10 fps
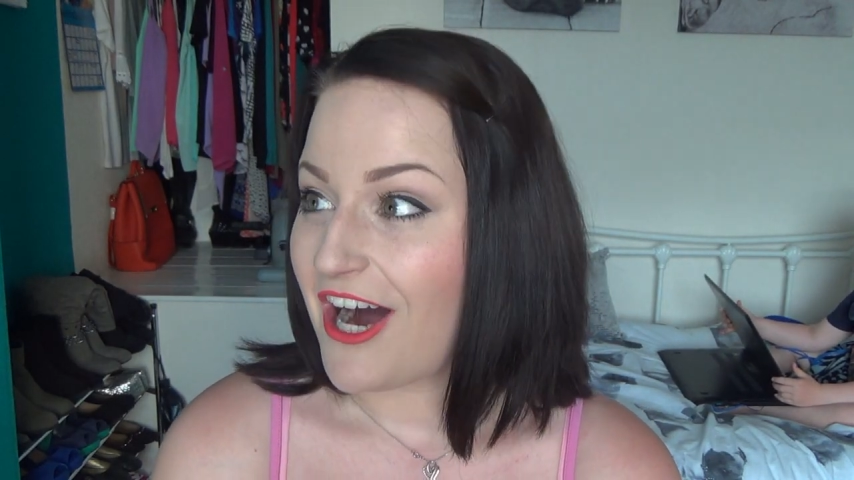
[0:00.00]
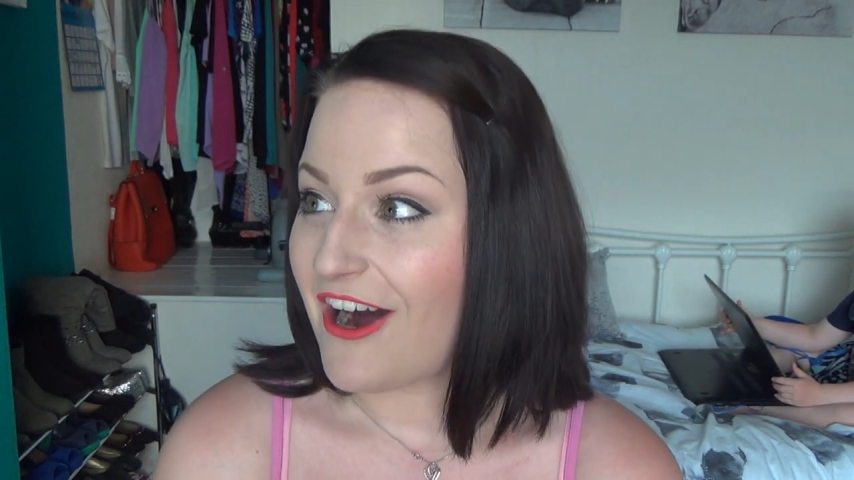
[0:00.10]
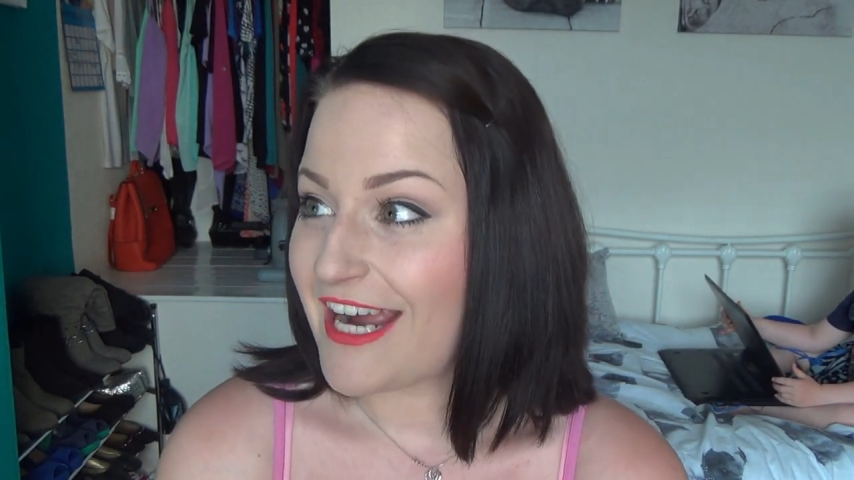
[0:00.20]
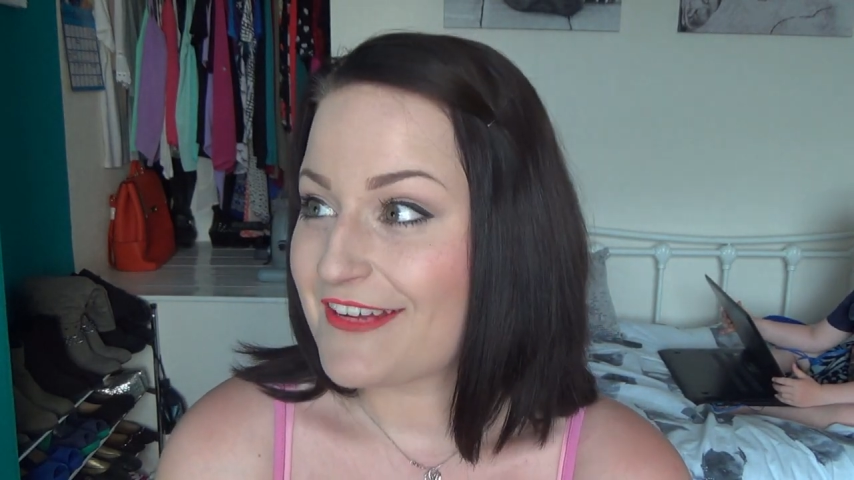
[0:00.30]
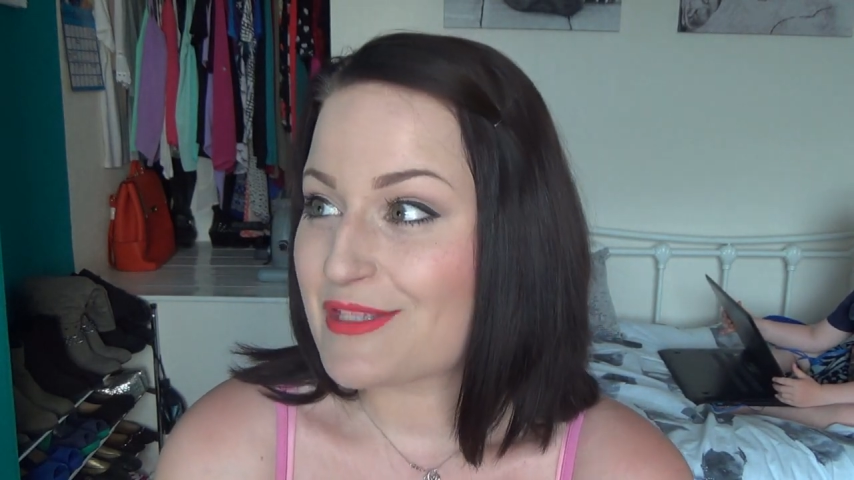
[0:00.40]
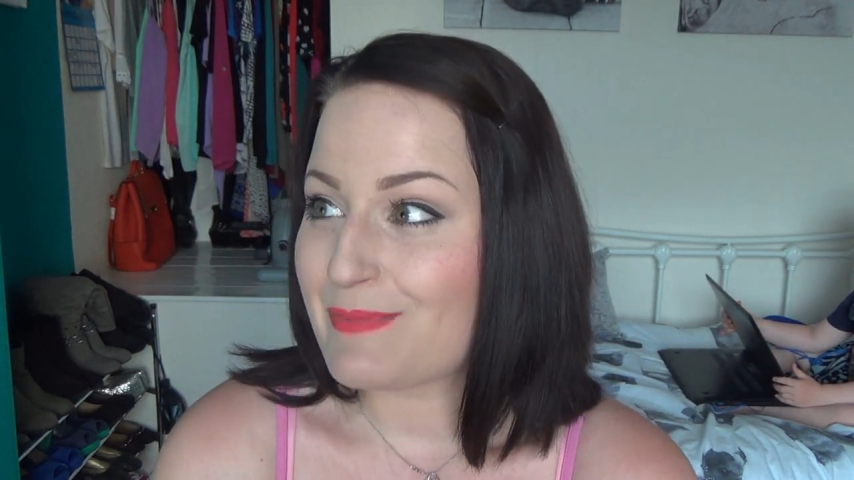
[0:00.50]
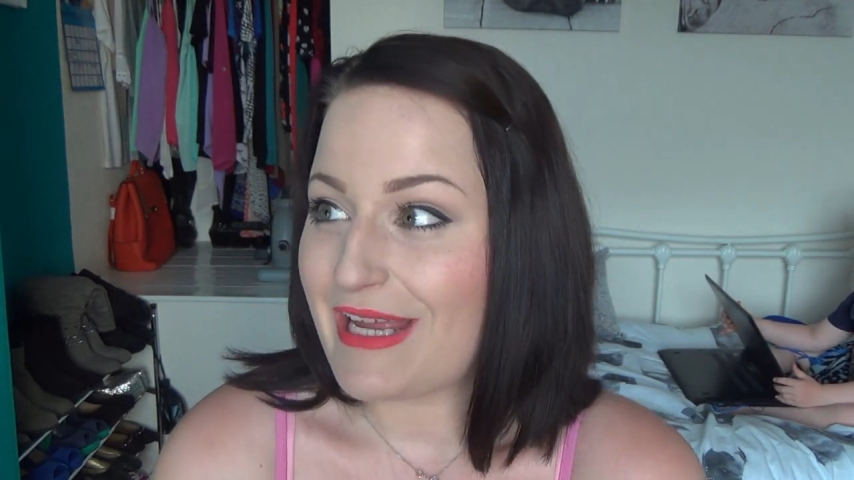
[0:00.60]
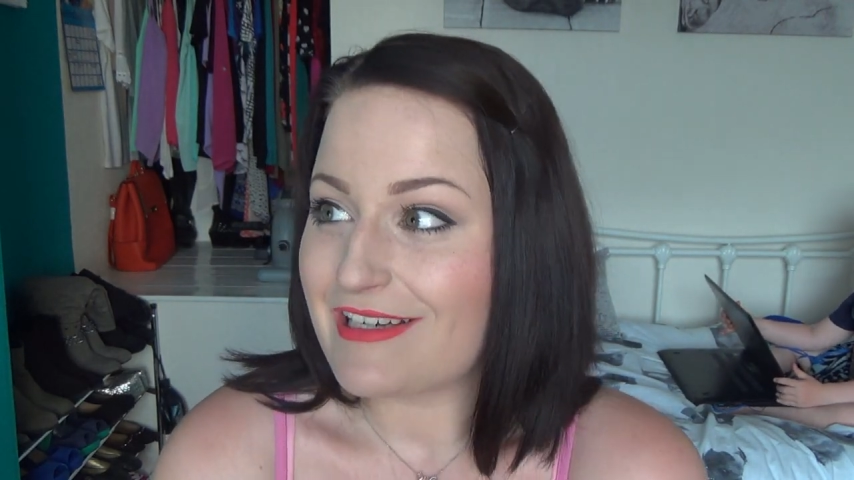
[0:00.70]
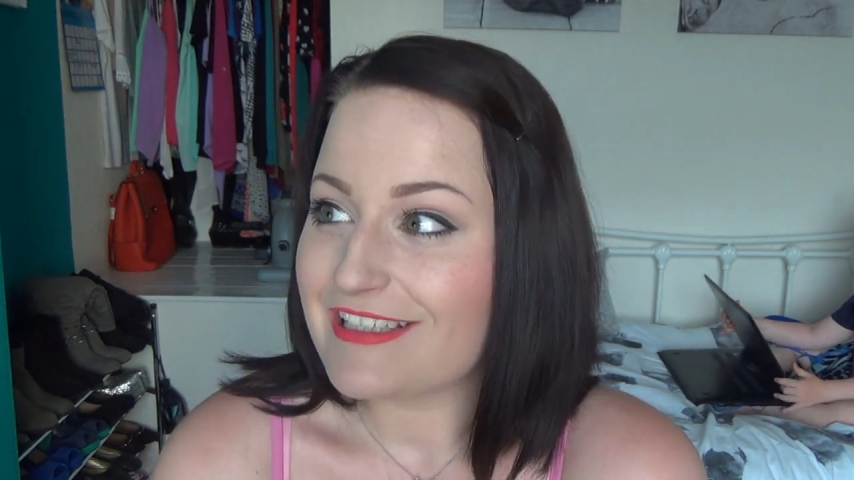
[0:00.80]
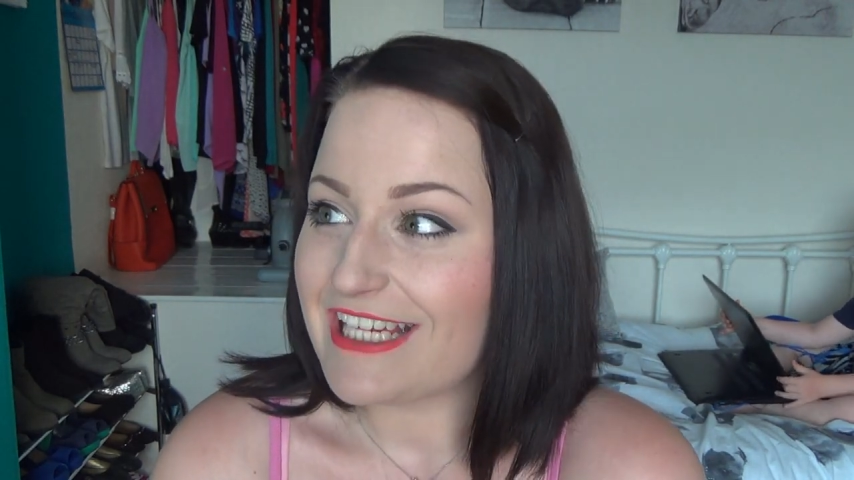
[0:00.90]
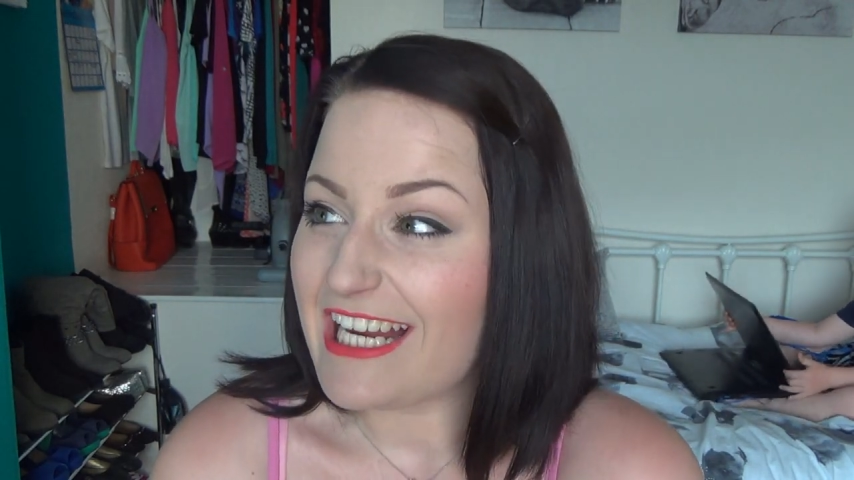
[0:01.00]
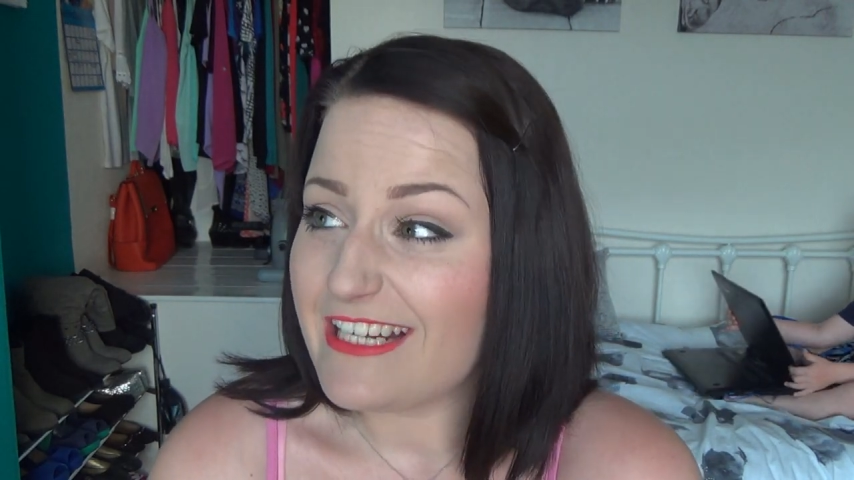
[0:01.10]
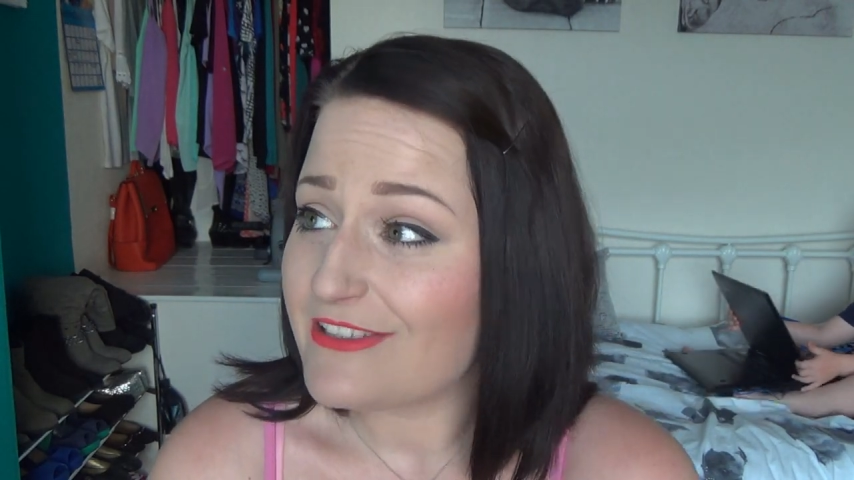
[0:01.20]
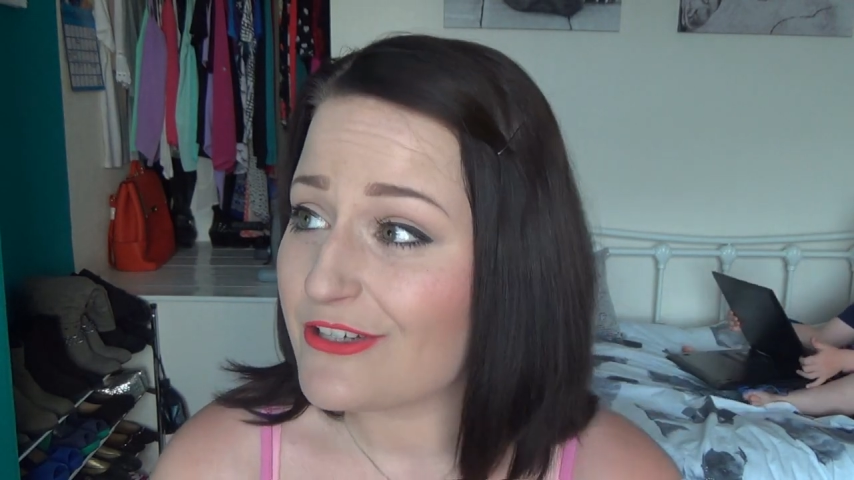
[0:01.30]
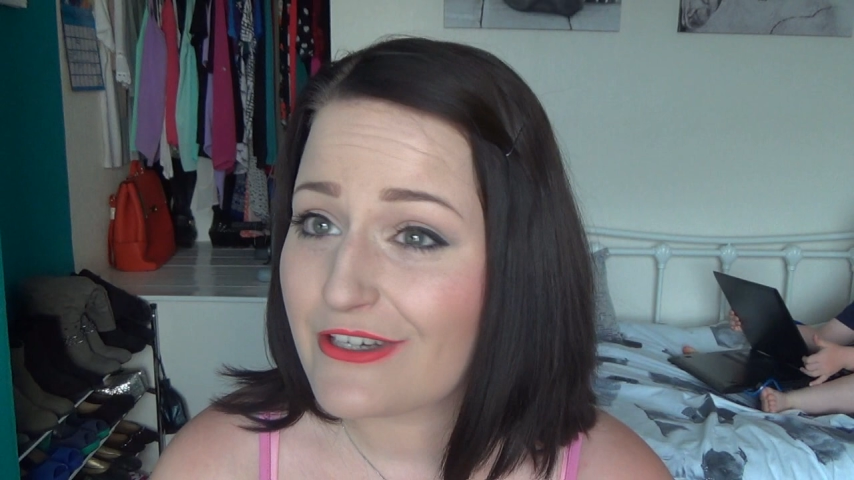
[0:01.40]
I have spent
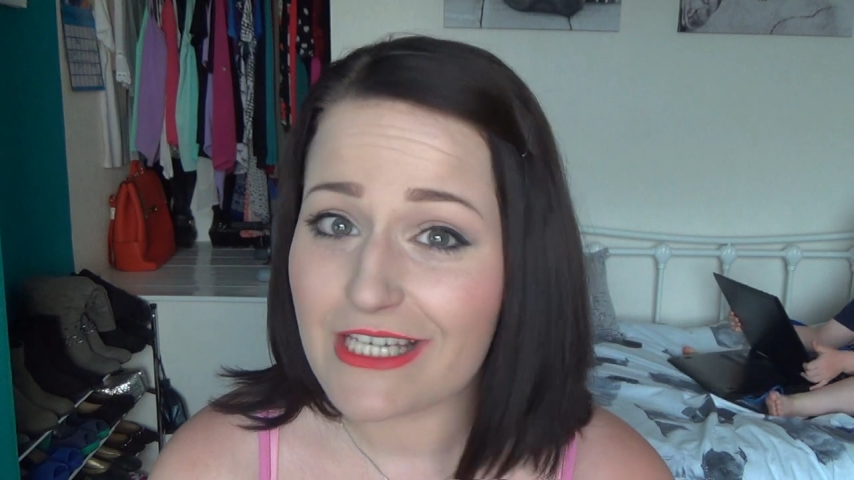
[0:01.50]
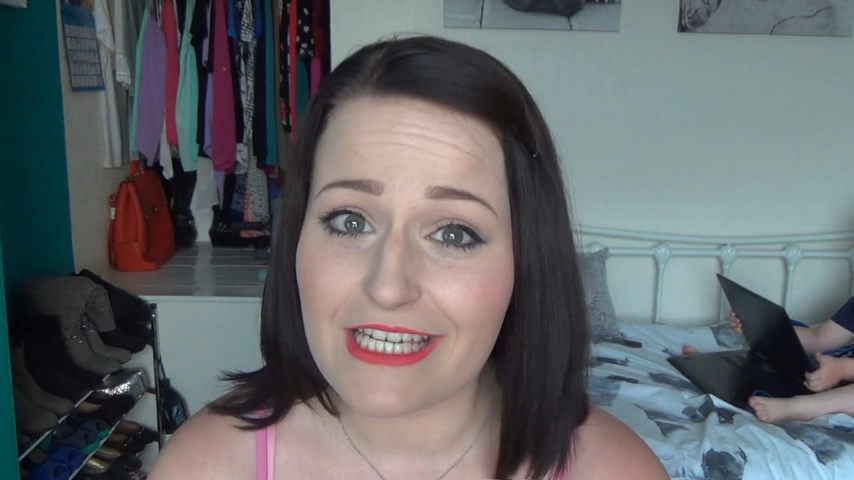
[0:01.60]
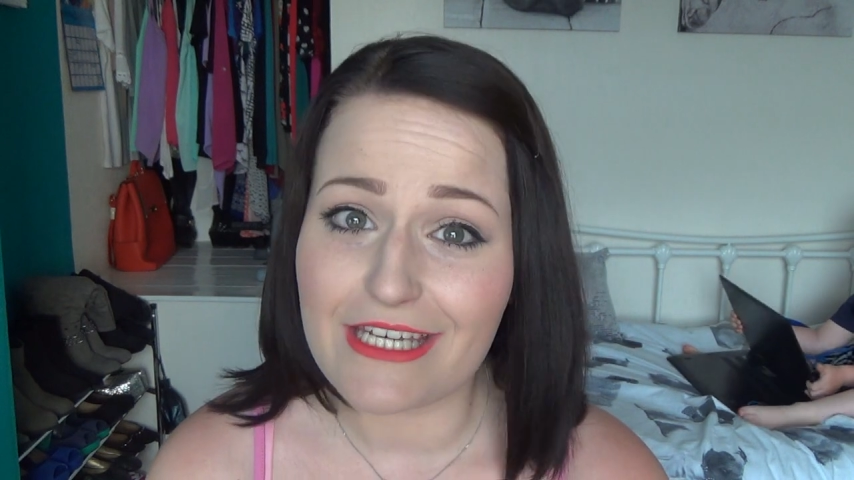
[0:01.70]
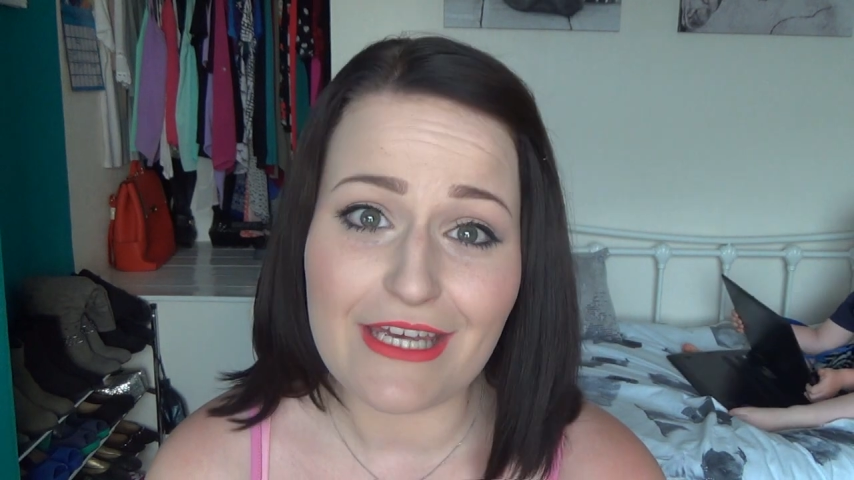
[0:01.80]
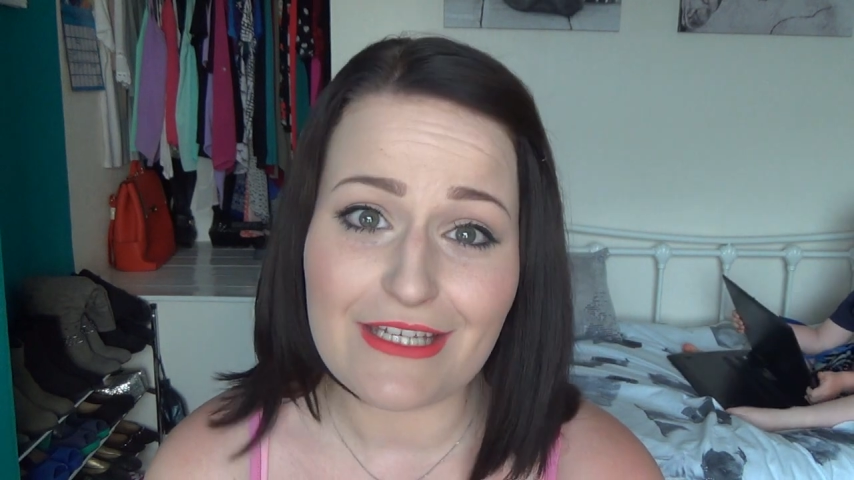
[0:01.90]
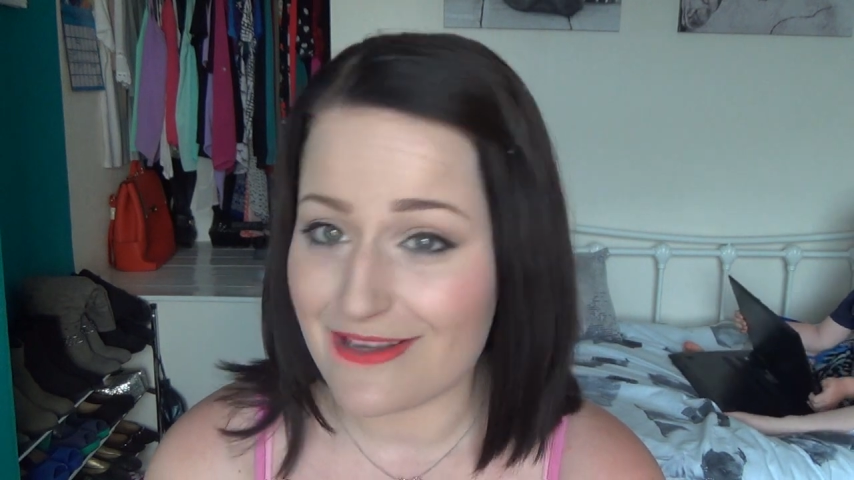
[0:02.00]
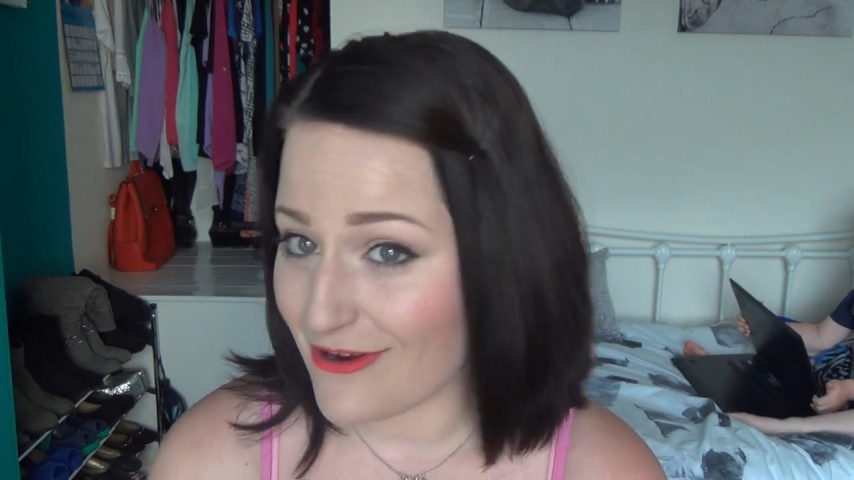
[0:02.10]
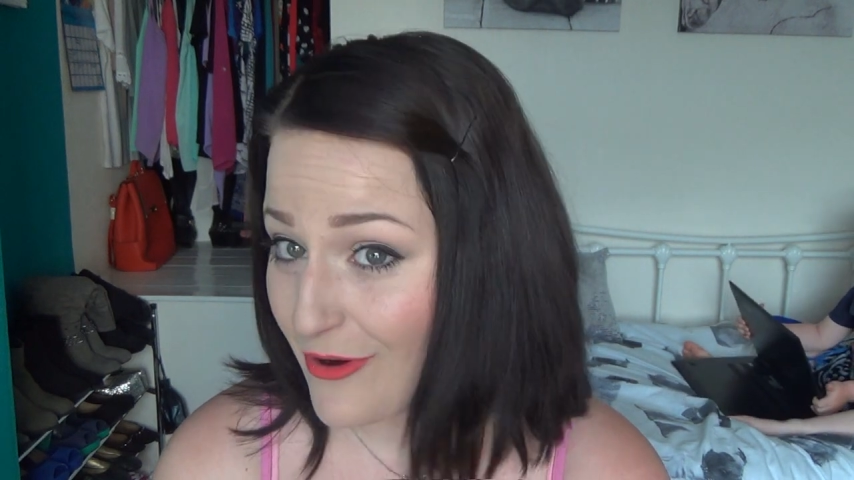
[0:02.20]
nearly 2 years